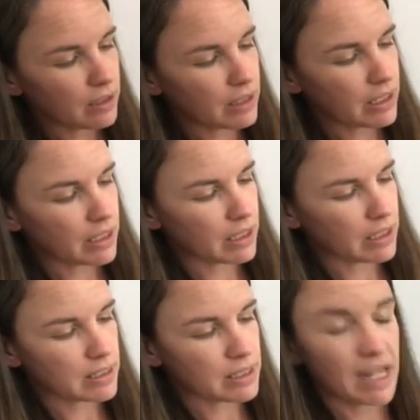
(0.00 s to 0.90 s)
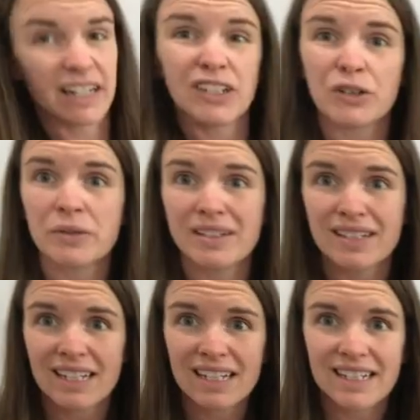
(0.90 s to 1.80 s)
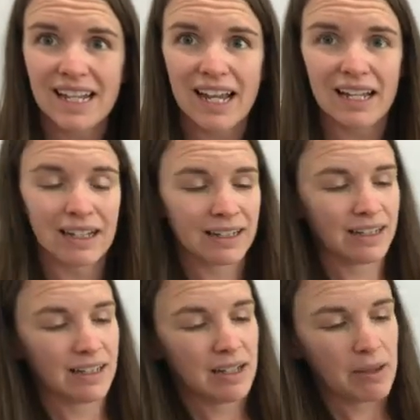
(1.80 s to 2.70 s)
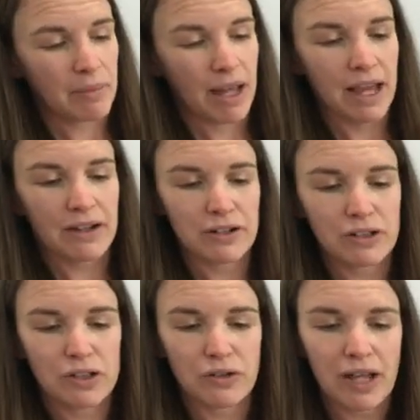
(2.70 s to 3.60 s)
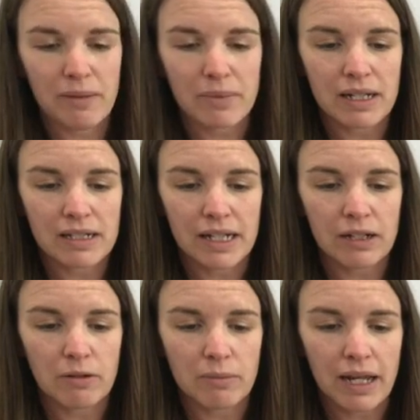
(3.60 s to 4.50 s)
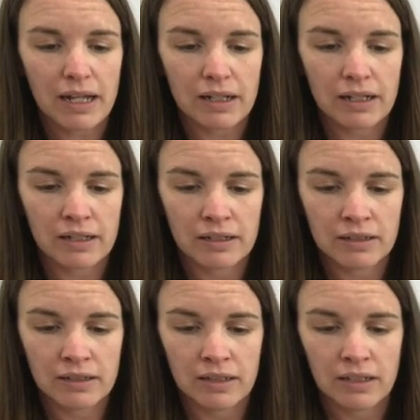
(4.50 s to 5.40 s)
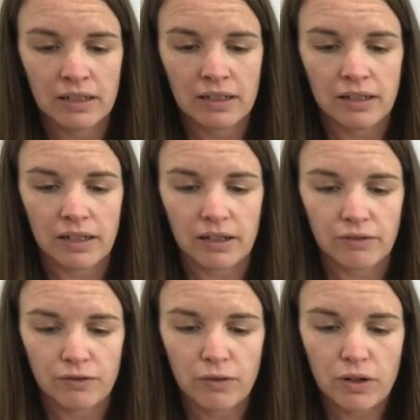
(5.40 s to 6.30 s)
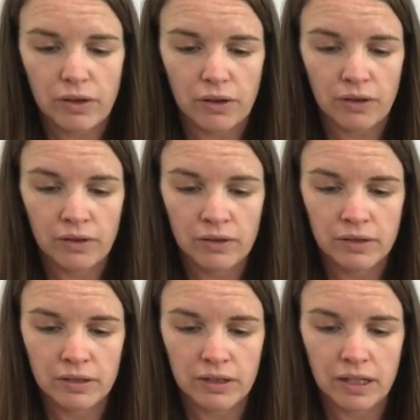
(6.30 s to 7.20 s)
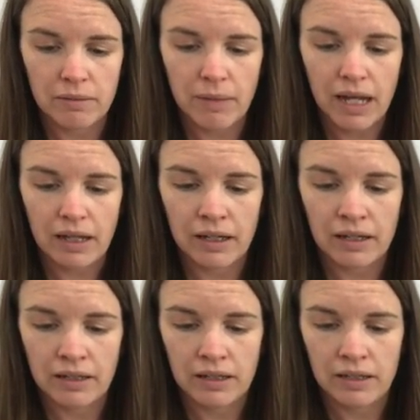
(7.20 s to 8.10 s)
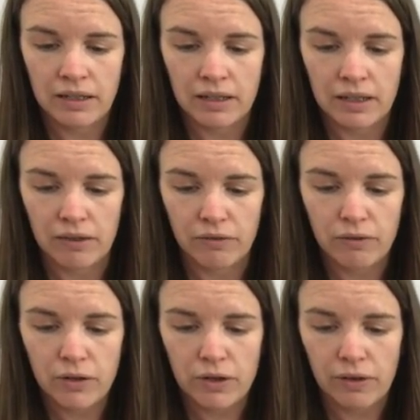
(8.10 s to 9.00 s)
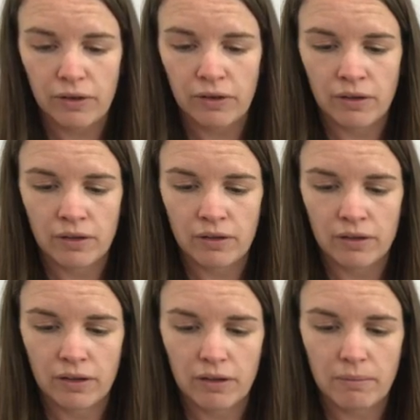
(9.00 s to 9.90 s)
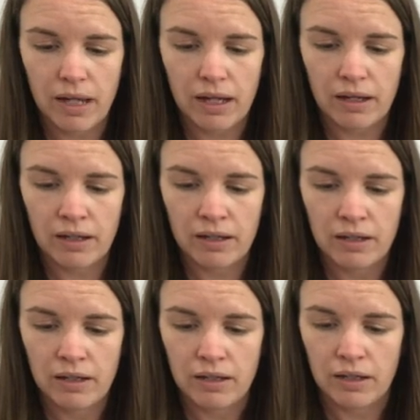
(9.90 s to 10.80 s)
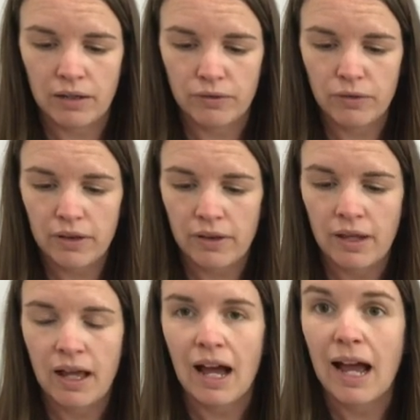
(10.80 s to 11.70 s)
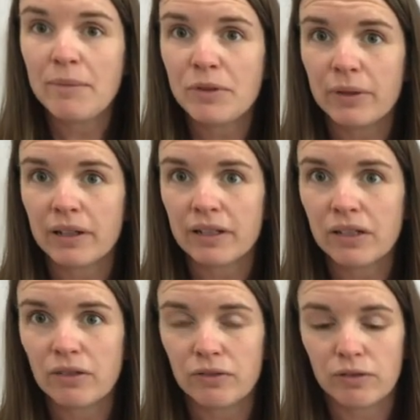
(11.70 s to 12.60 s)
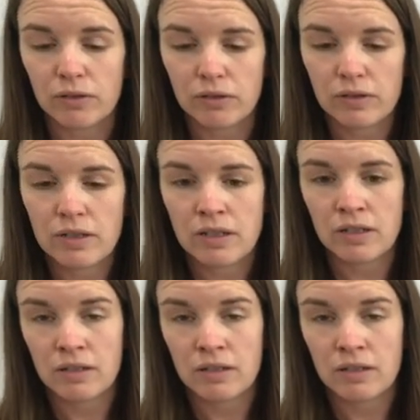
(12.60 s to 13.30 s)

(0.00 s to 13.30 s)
is I could do a zigzag pattern. So that means I go back and forth and back and forth and back and forth. I'm doing little folds,